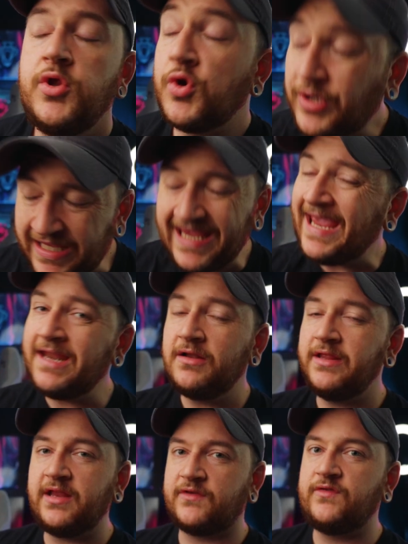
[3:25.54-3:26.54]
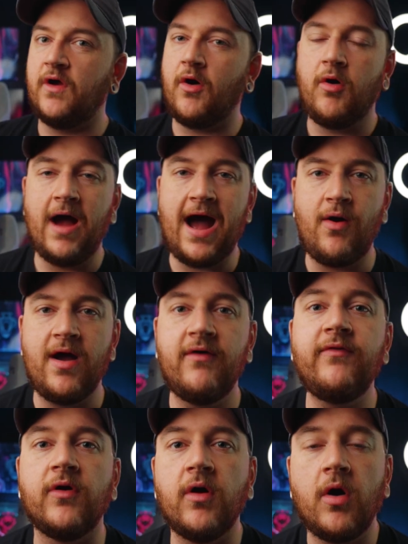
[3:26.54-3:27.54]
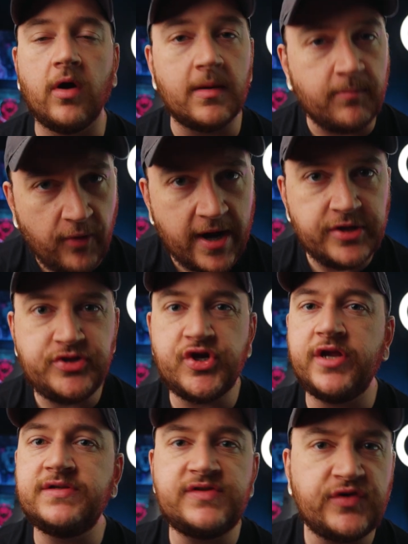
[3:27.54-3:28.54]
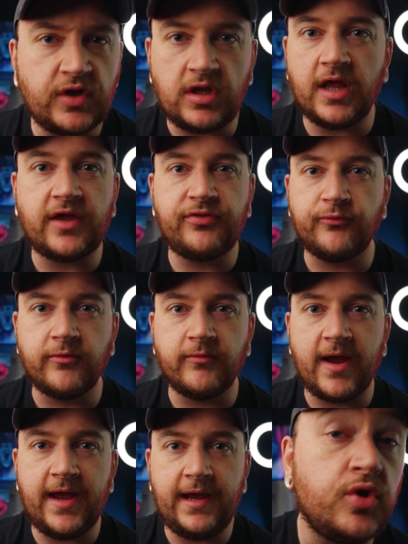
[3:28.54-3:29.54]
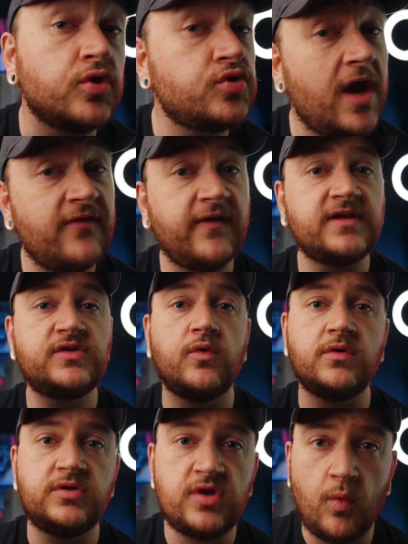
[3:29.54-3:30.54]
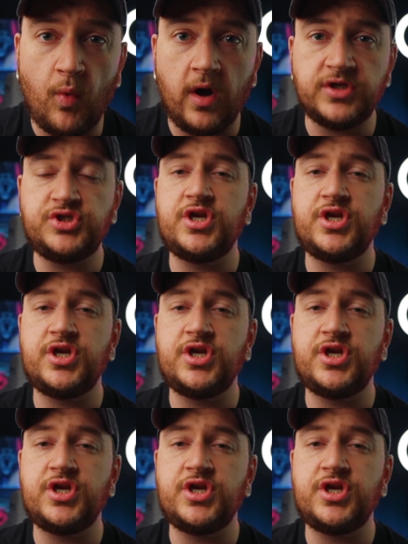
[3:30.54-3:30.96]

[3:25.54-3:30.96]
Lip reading: Your key analytics though, however, are impressions, click-through rate, your traffic source, watch